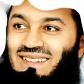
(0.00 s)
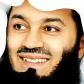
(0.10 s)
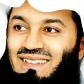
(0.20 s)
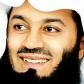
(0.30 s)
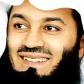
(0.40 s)

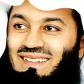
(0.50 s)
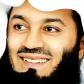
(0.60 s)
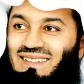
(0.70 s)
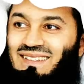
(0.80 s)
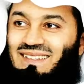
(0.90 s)
When we
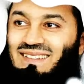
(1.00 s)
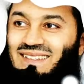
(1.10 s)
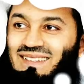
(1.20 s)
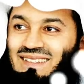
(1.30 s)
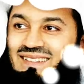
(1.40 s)
get
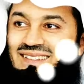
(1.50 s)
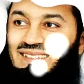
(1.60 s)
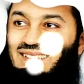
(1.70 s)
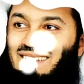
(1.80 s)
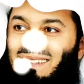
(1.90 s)
there, there is
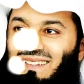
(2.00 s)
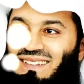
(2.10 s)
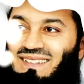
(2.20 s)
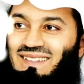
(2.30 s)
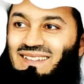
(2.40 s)
no limit.
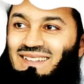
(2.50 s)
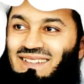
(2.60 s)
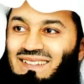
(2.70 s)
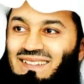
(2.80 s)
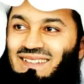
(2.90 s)
You can ask
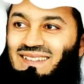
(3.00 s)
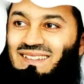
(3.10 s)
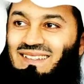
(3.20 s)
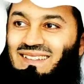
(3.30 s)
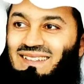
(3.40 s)
for what you
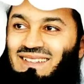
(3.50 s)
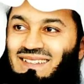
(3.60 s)
want.